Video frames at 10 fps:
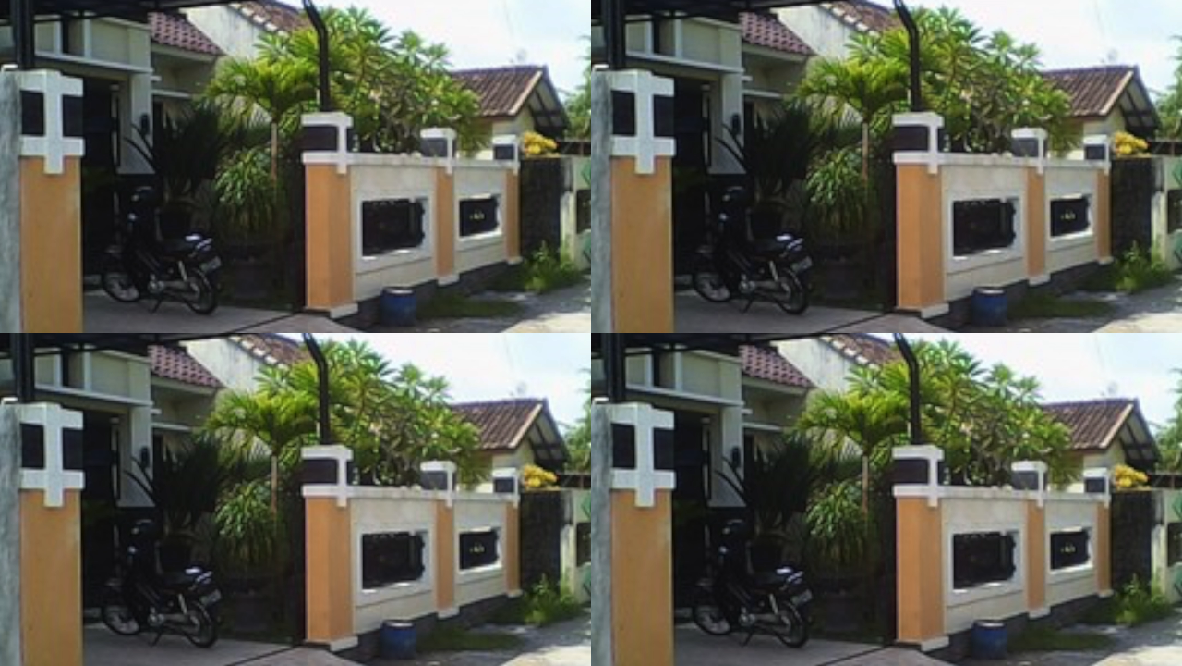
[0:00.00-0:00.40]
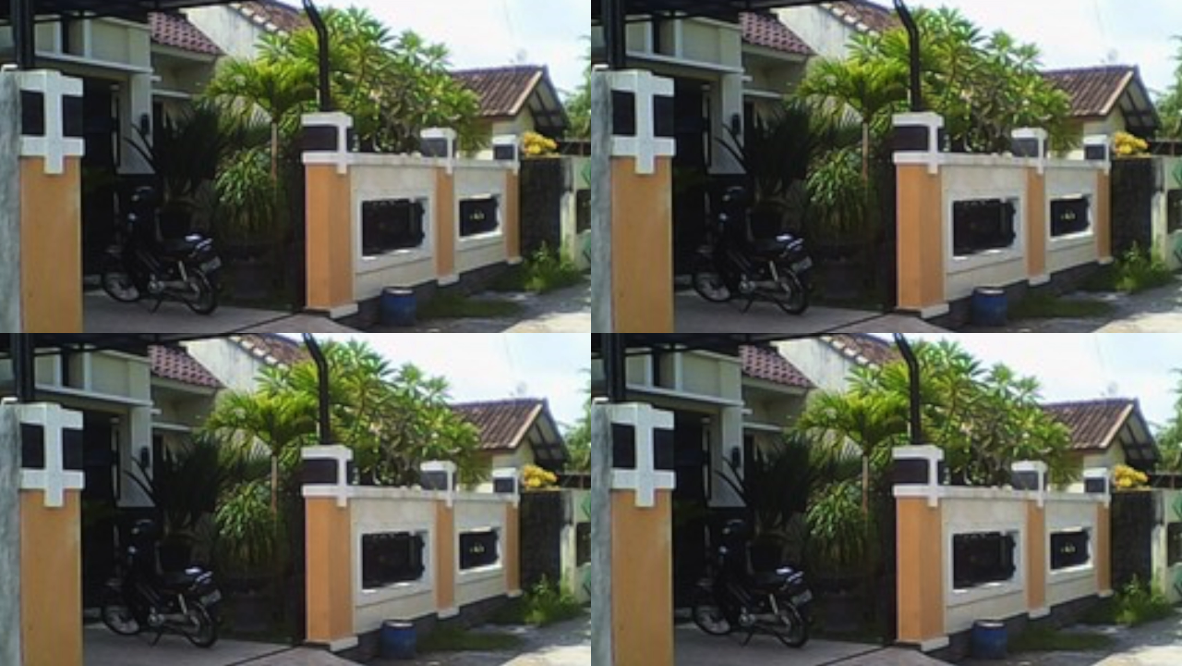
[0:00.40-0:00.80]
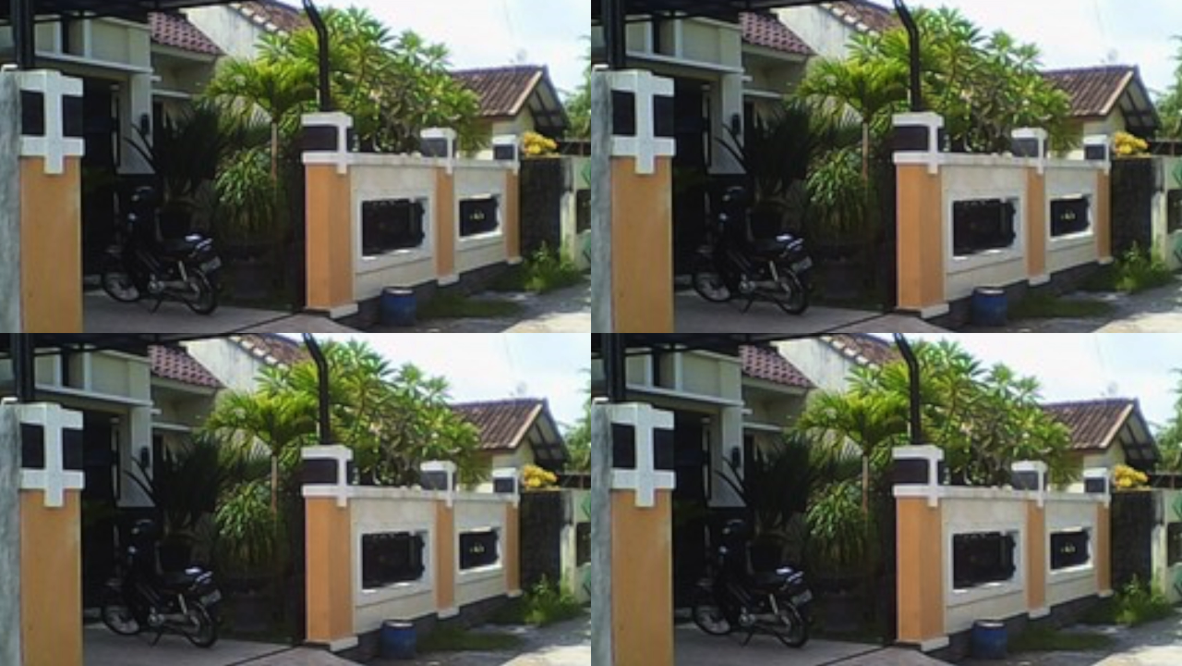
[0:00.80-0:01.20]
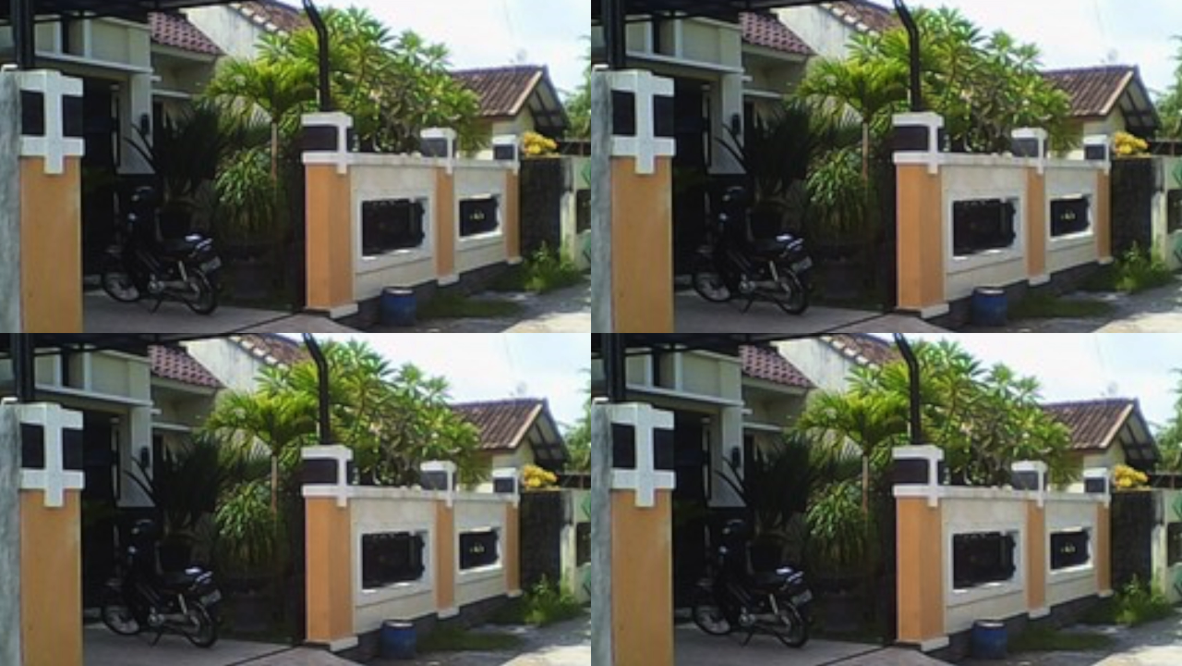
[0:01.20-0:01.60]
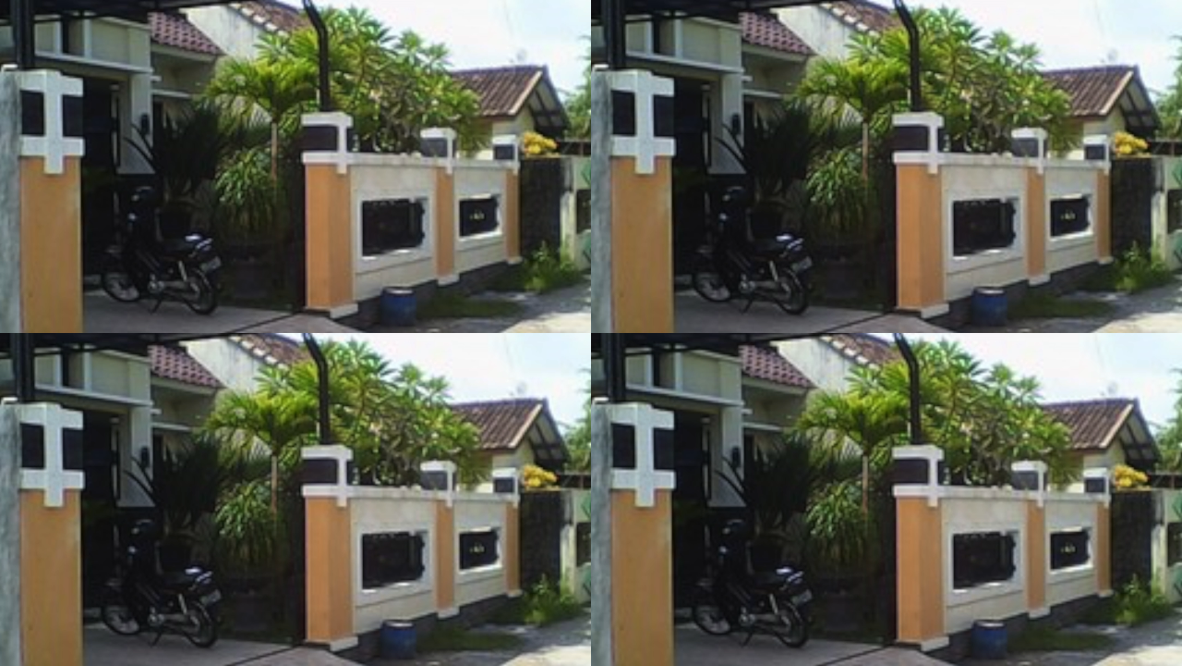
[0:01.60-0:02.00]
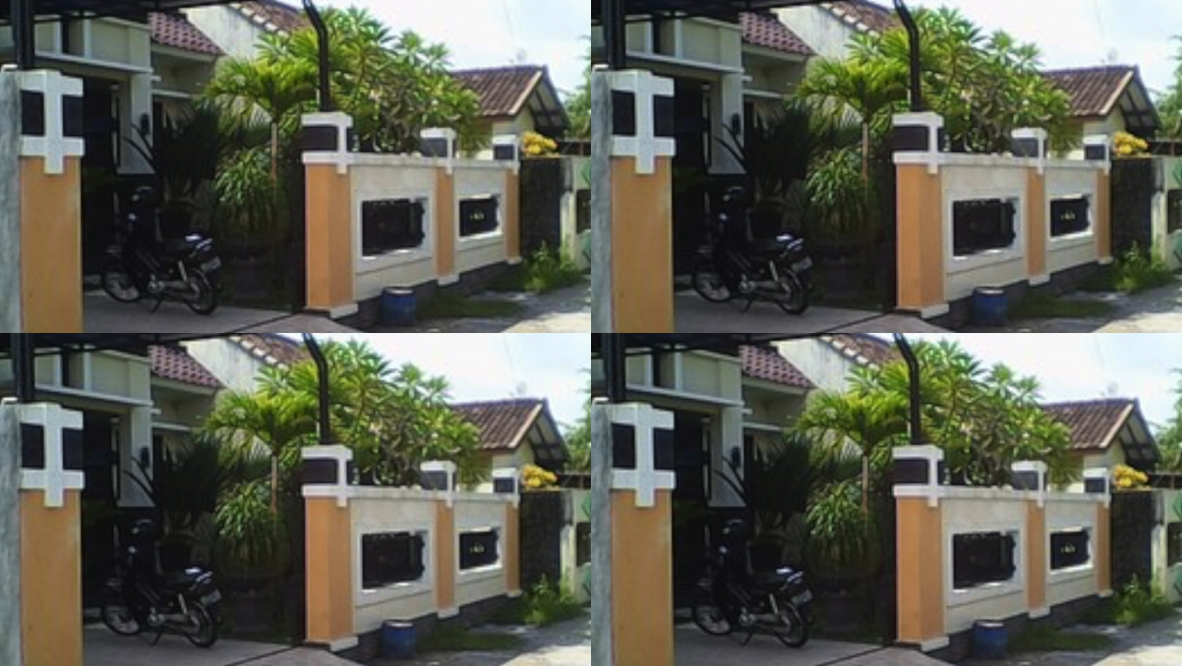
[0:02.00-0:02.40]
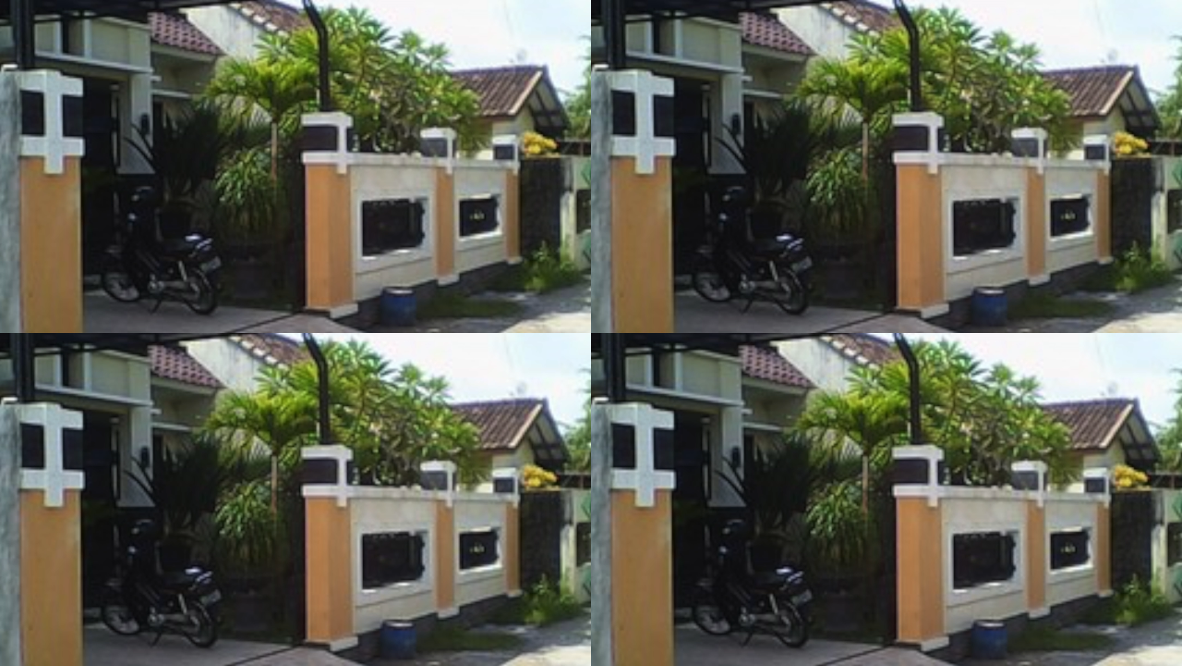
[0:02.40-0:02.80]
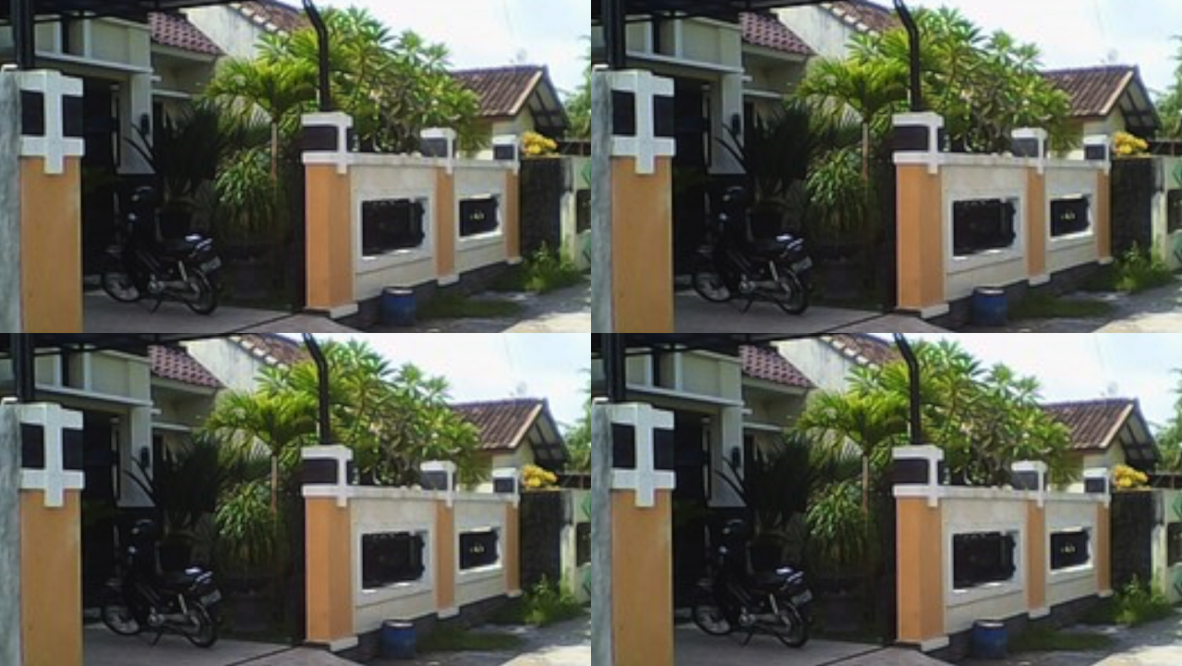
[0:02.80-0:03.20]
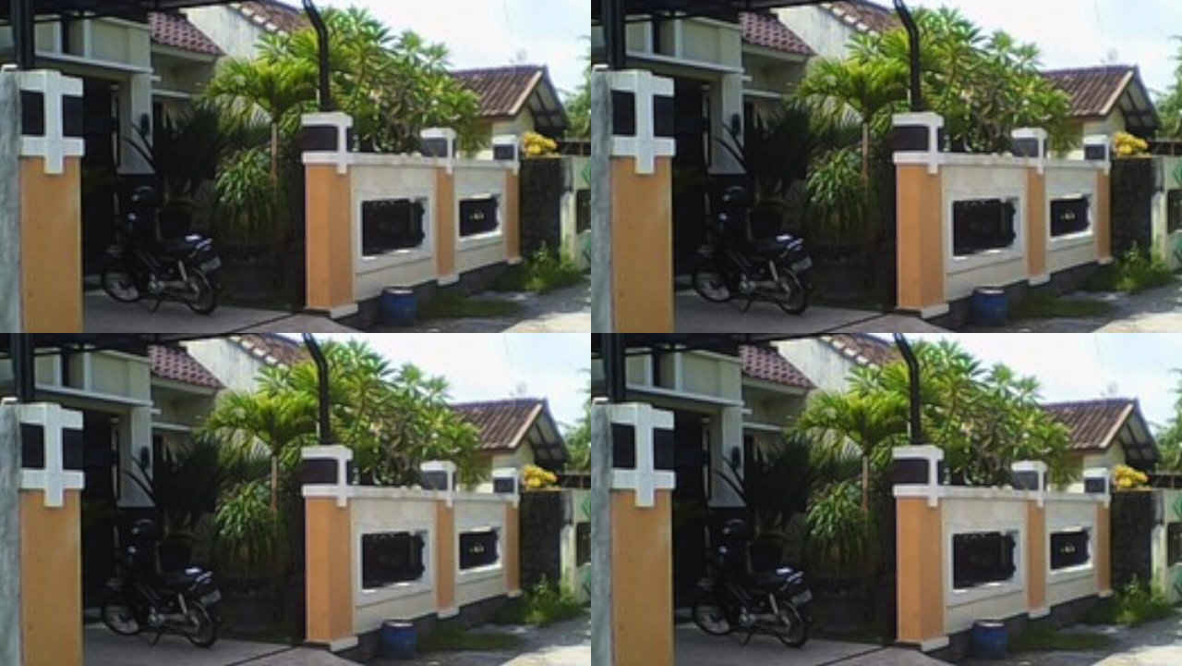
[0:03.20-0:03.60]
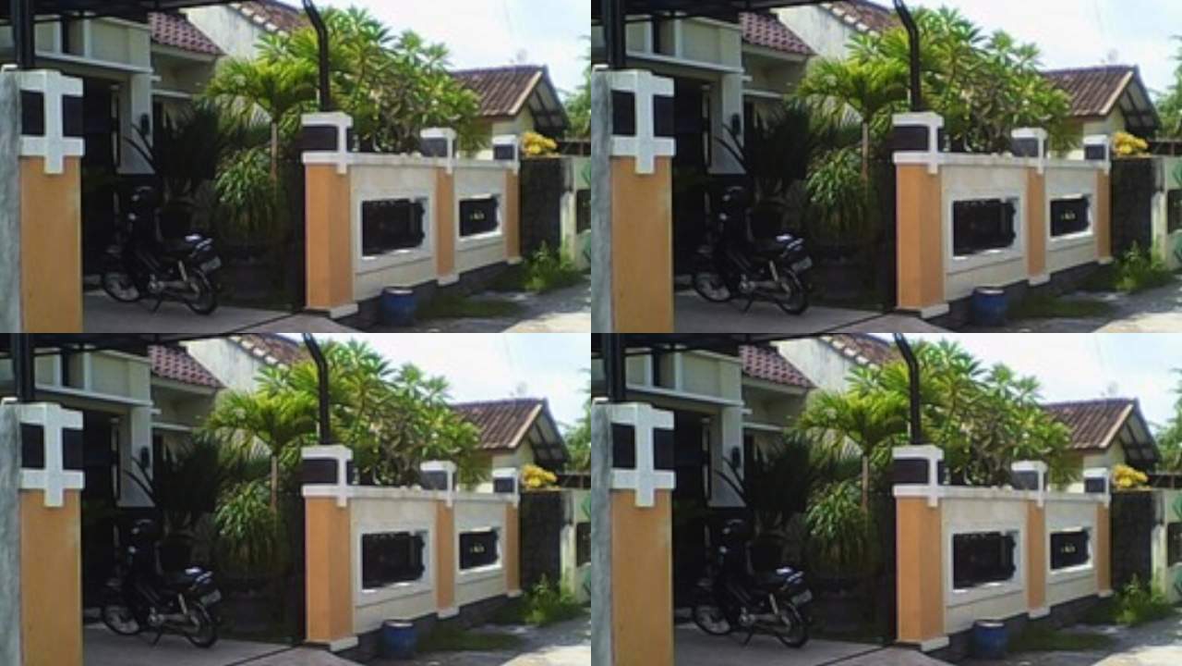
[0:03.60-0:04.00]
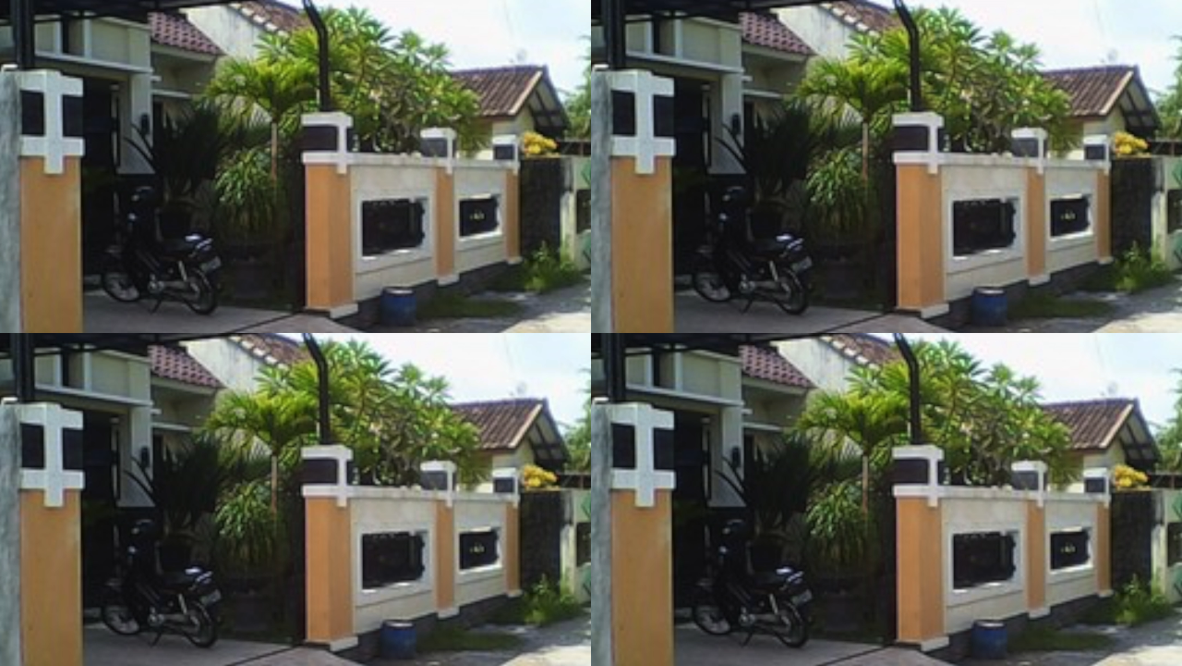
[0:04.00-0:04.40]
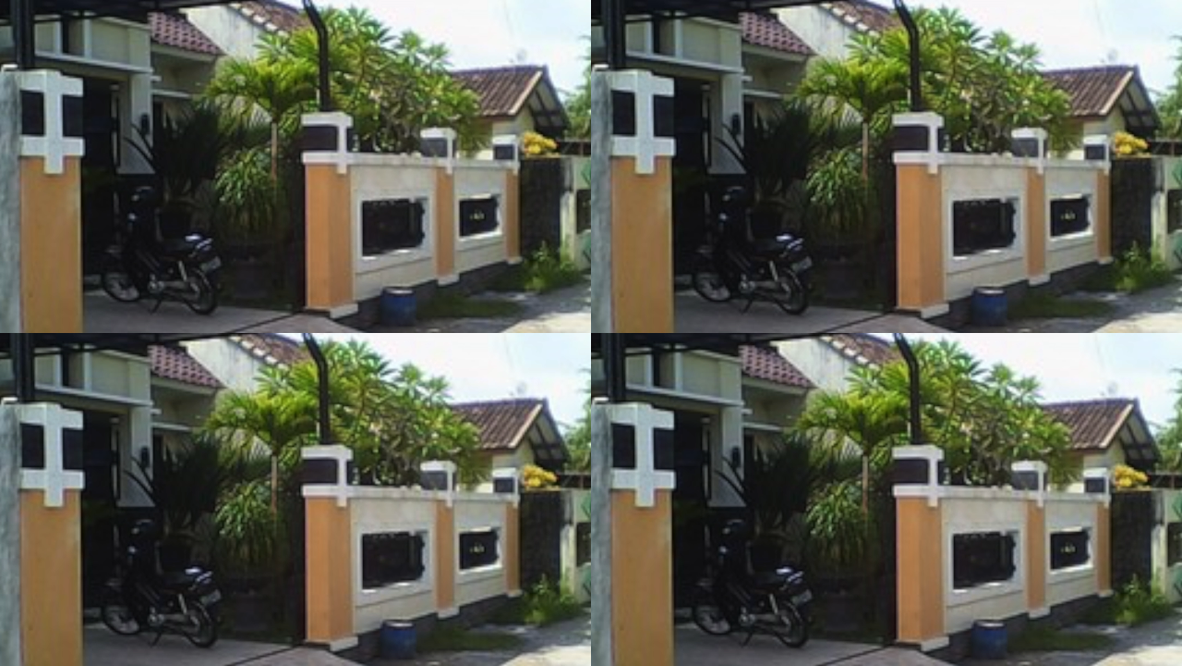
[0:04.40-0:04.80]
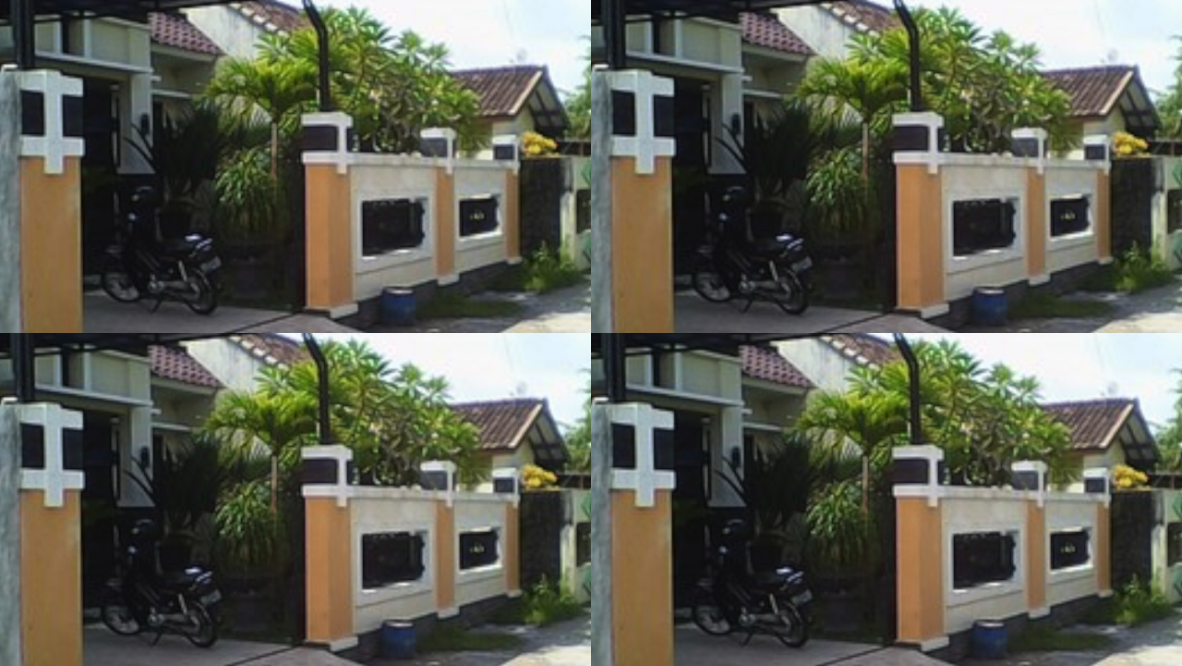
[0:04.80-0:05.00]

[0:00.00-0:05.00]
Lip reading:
Nobody's mouth can be seen.